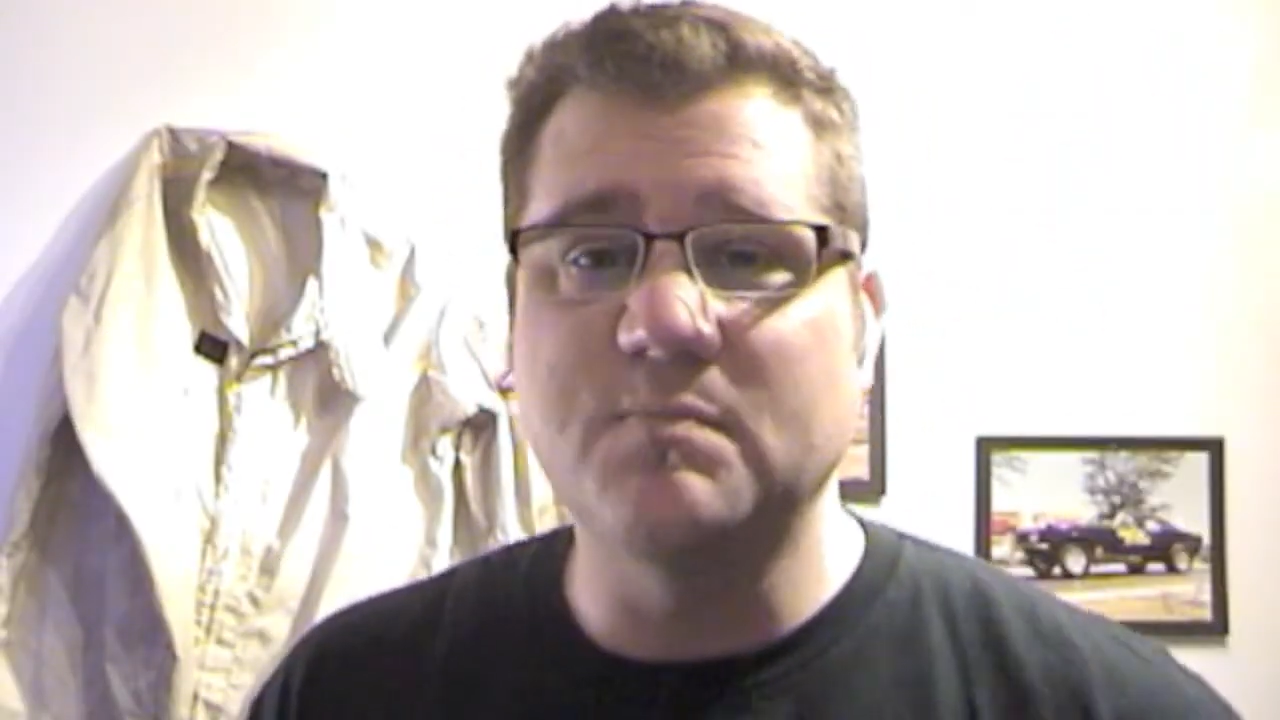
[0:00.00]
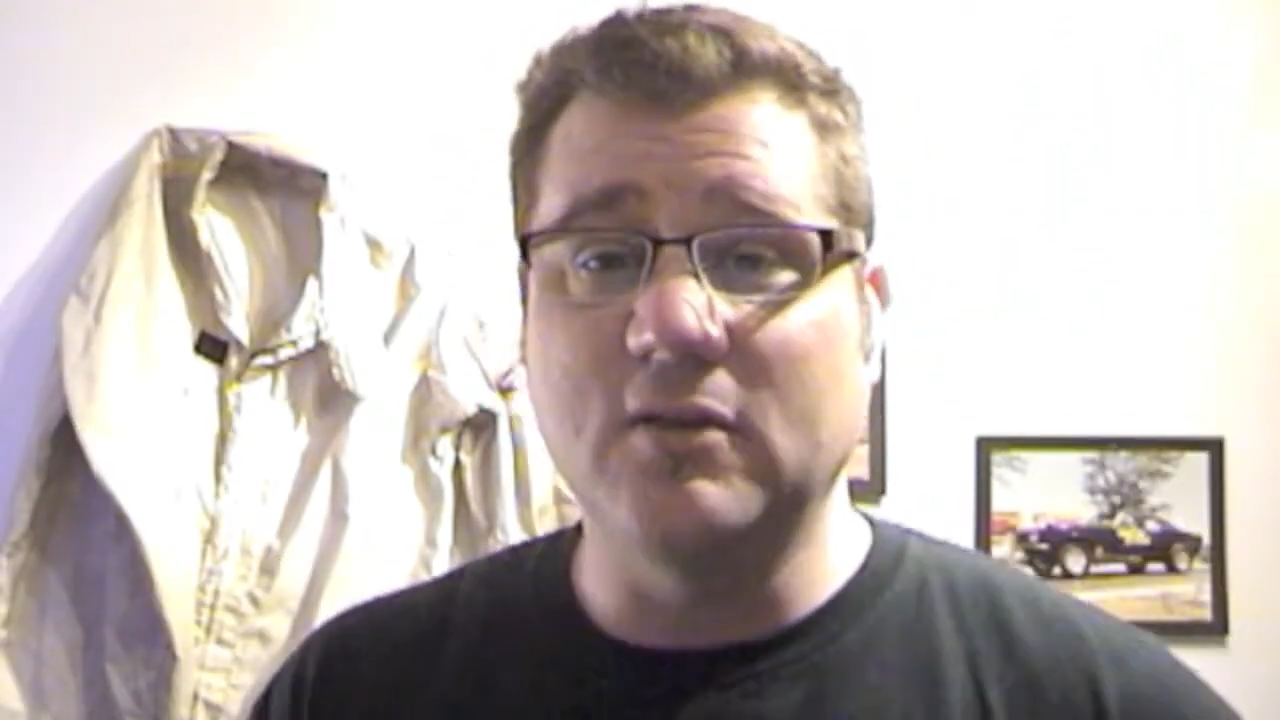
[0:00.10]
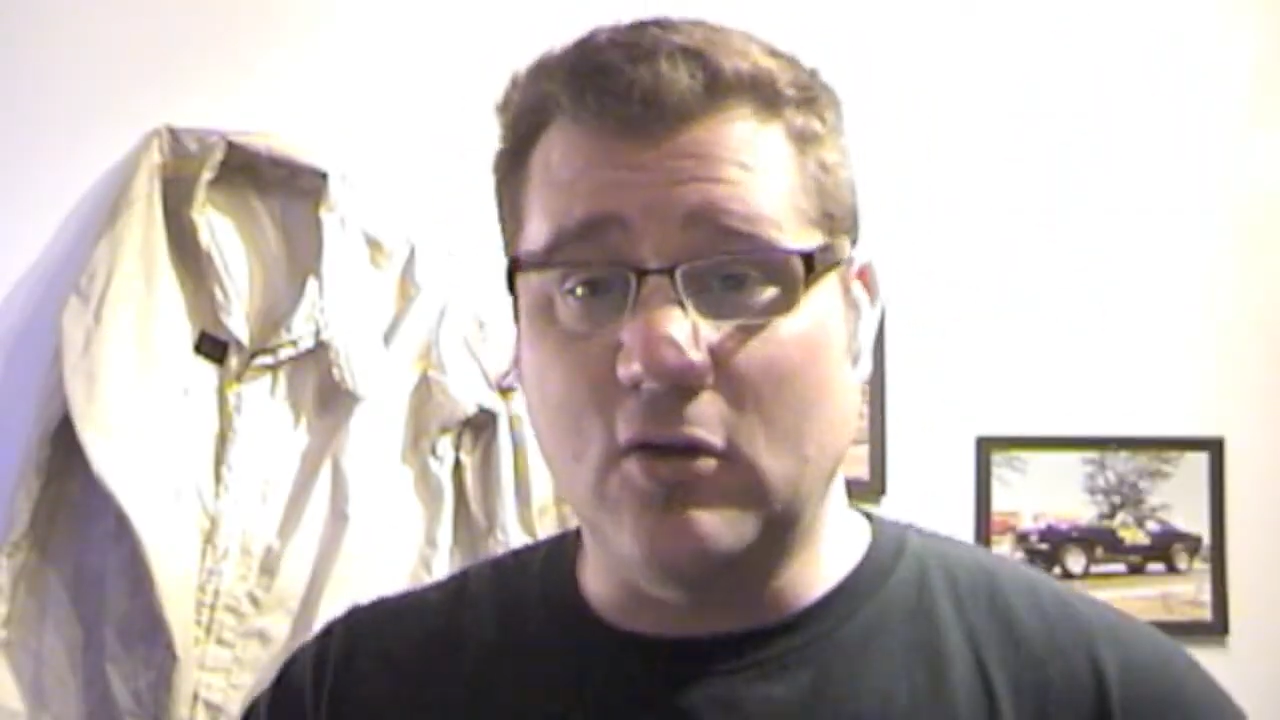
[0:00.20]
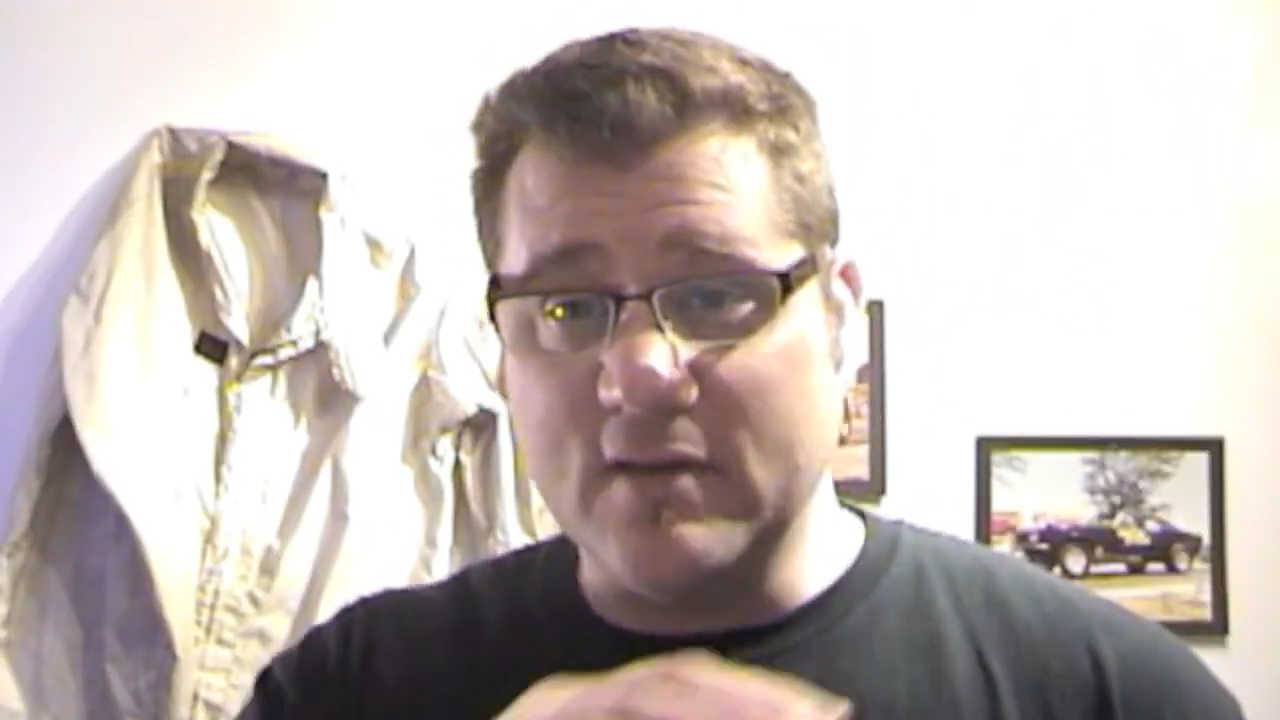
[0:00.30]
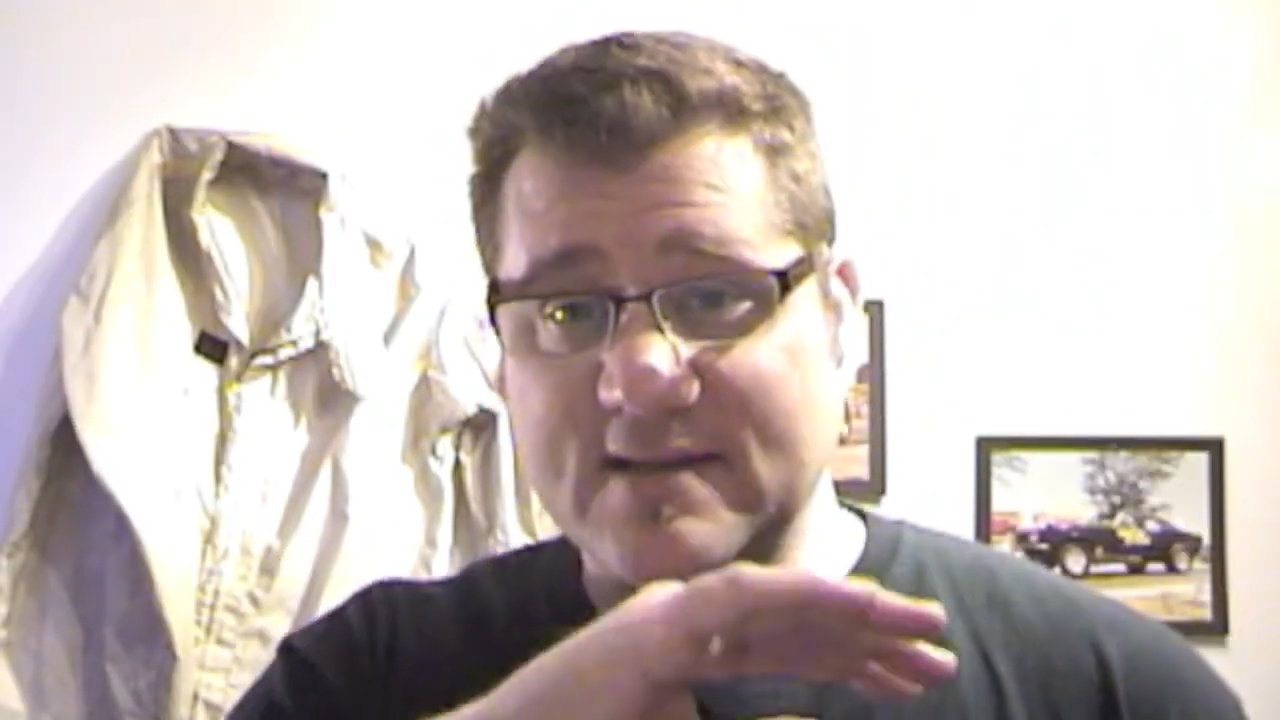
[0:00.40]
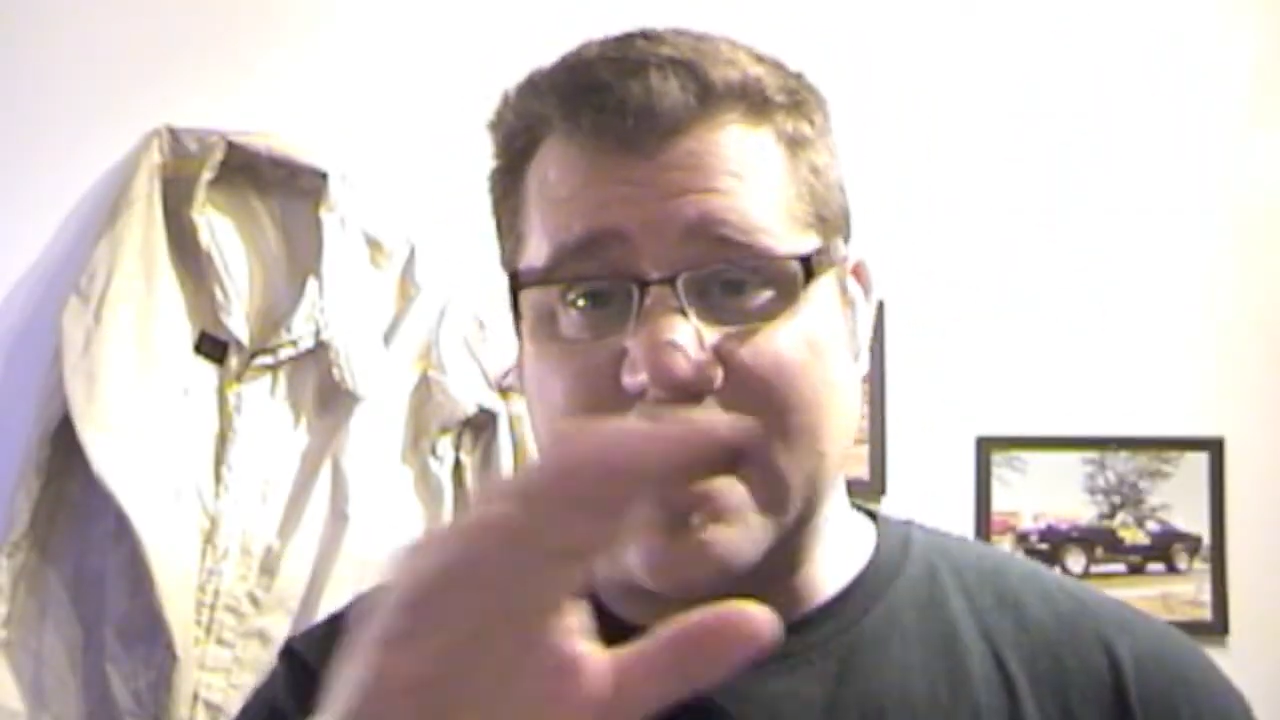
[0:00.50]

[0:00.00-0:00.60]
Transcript: below the